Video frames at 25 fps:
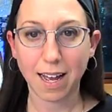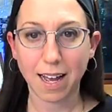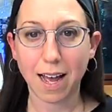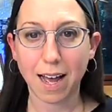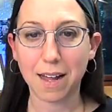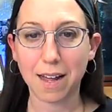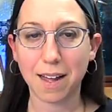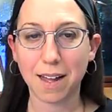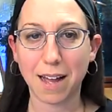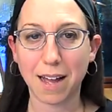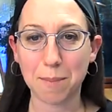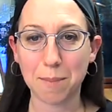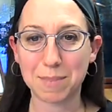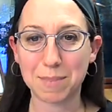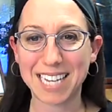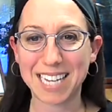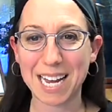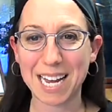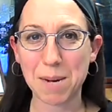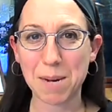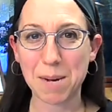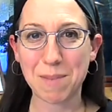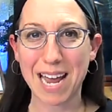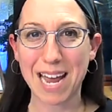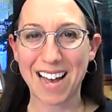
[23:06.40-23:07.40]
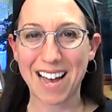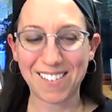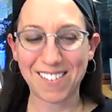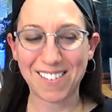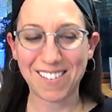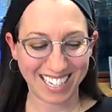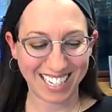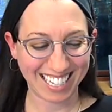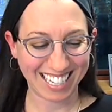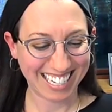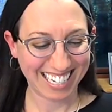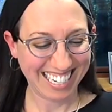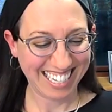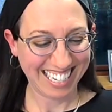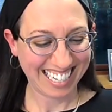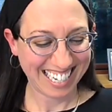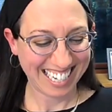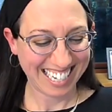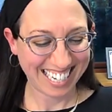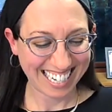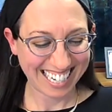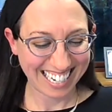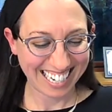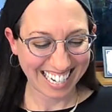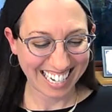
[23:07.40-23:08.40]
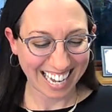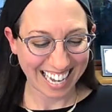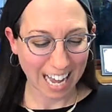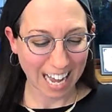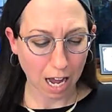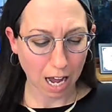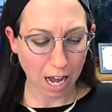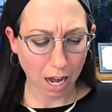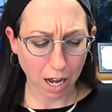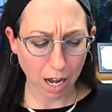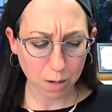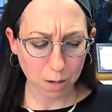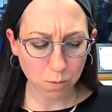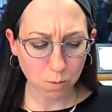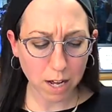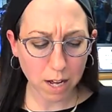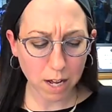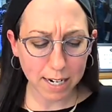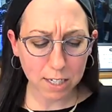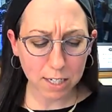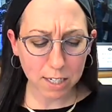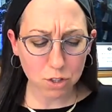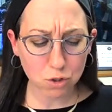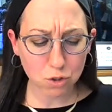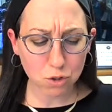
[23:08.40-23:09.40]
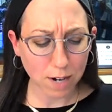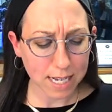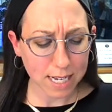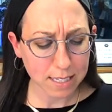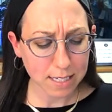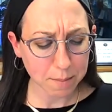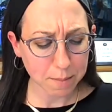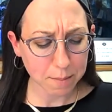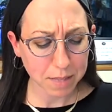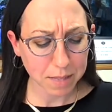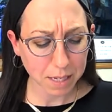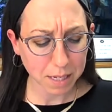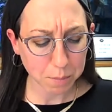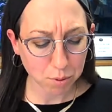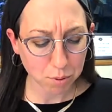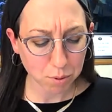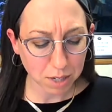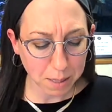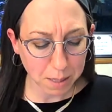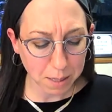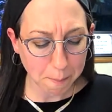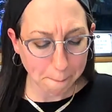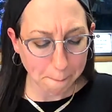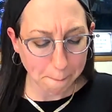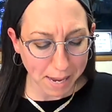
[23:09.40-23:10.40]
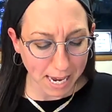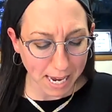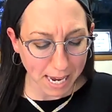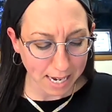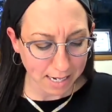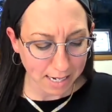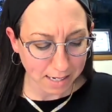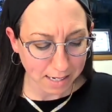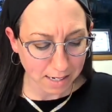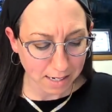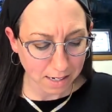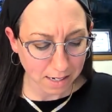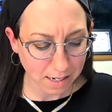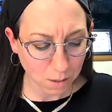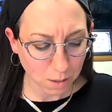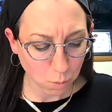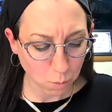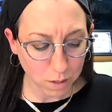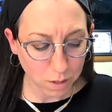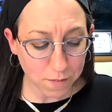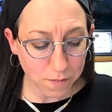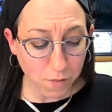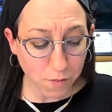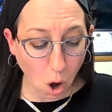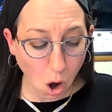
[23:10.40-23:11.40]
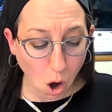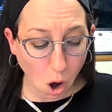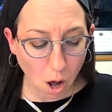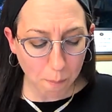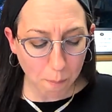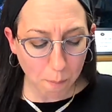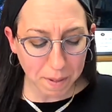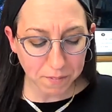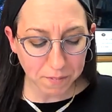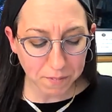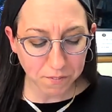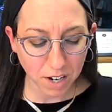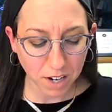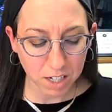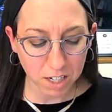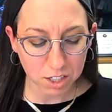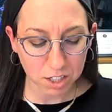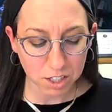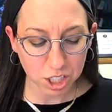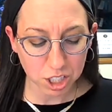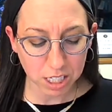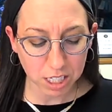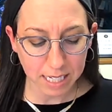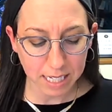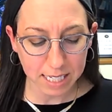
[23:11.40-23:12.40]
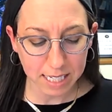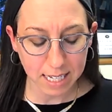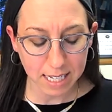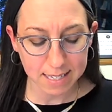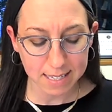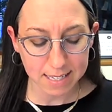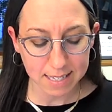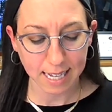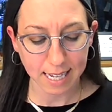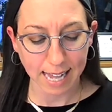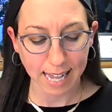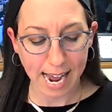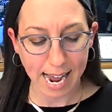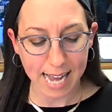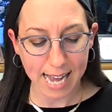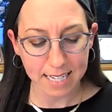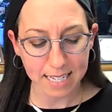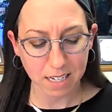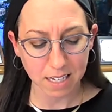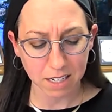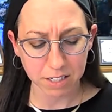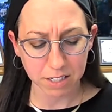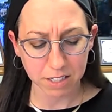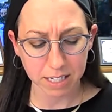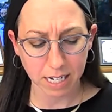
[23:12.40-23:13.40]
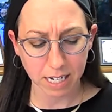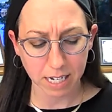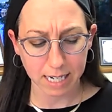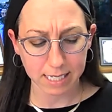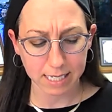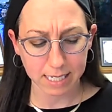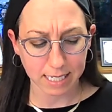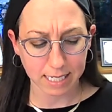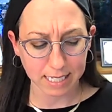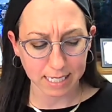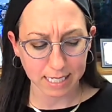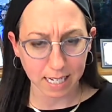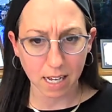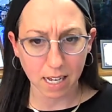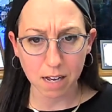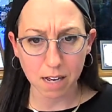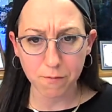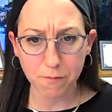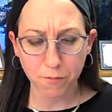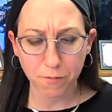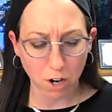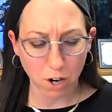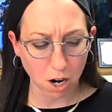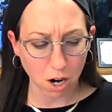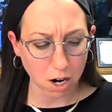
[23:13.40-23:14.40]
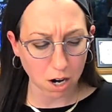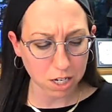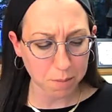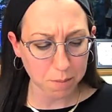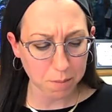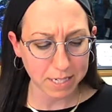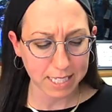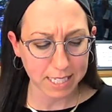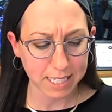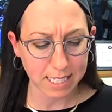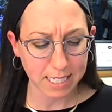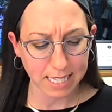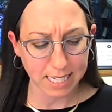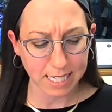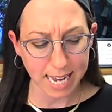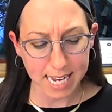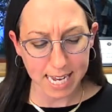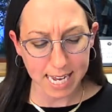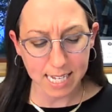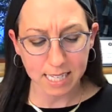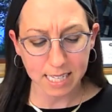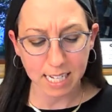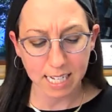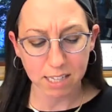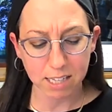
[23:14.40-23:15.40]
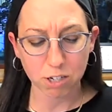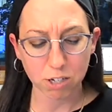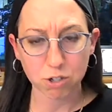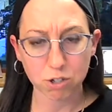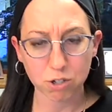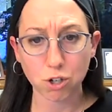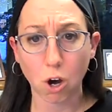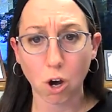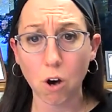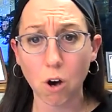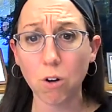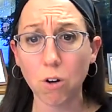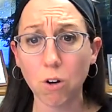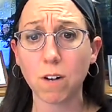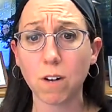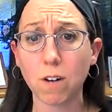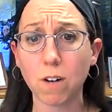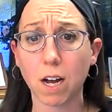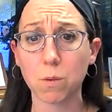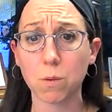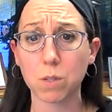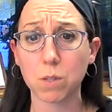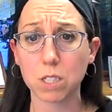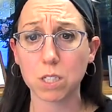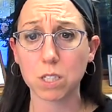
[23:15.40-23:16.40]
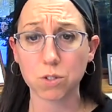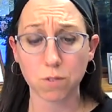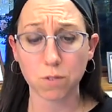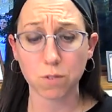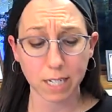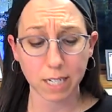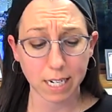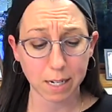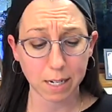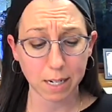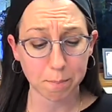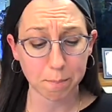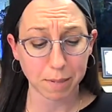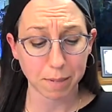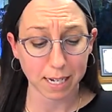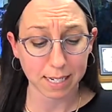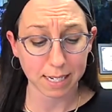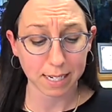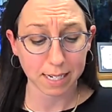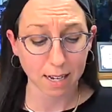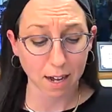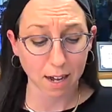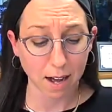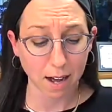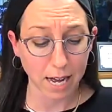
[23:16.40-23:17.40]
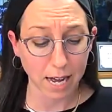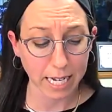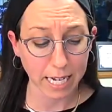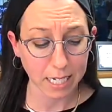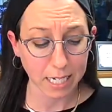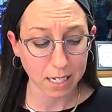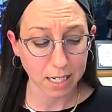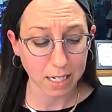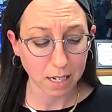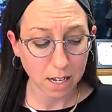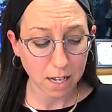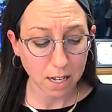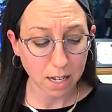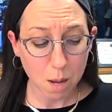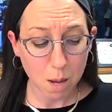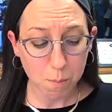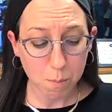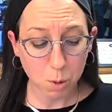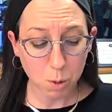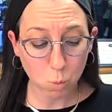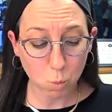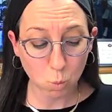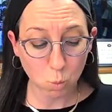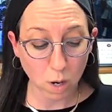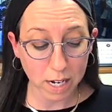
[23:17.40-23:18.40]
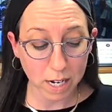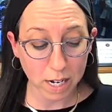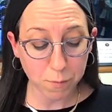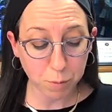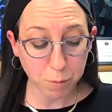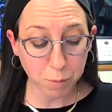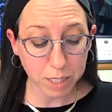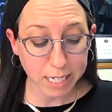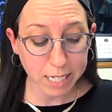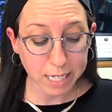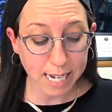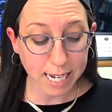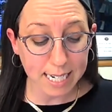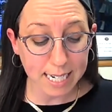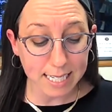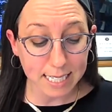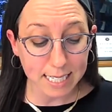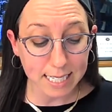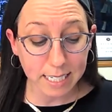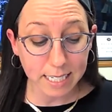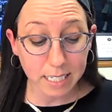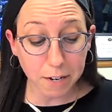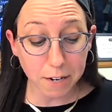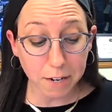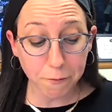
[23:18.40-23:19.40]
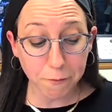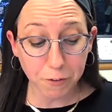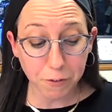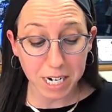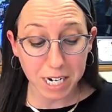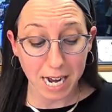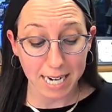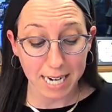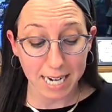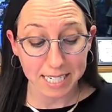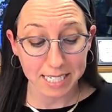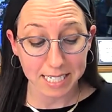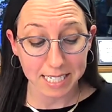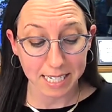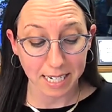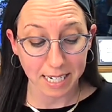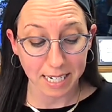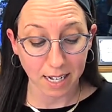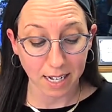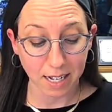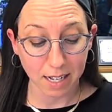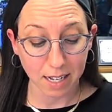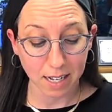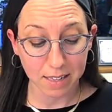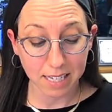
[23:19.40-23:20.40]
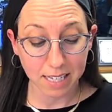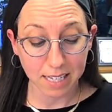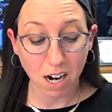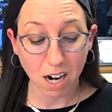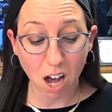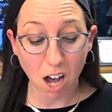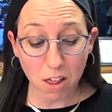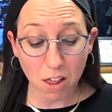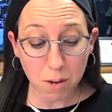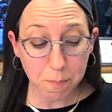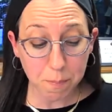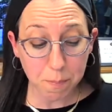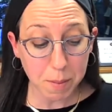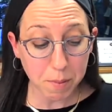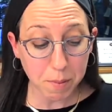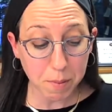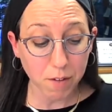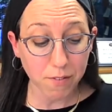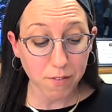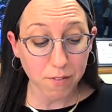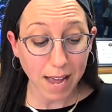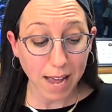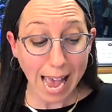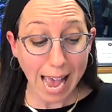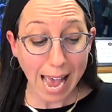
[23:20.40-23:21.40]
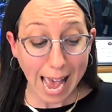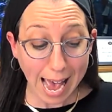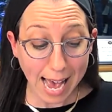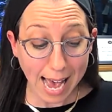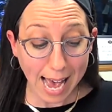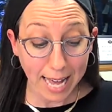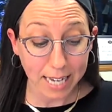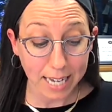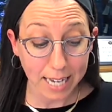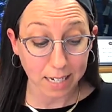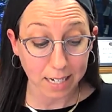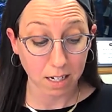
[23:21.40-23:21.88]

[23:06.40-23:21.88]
I'm Sam now. I want to address something pretty big. We've all been functioning in this class under the idea, for argument's sake, that the Torah was created by God. But what if we take a different idea that other people have had?